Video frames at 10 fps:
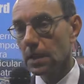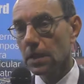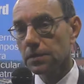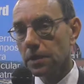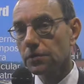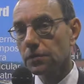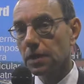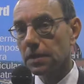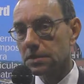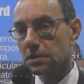hyaluronic
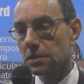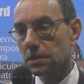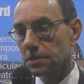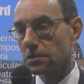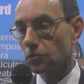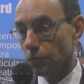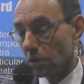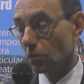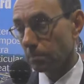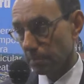acid is a
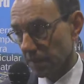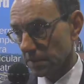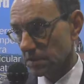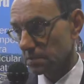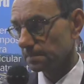real place.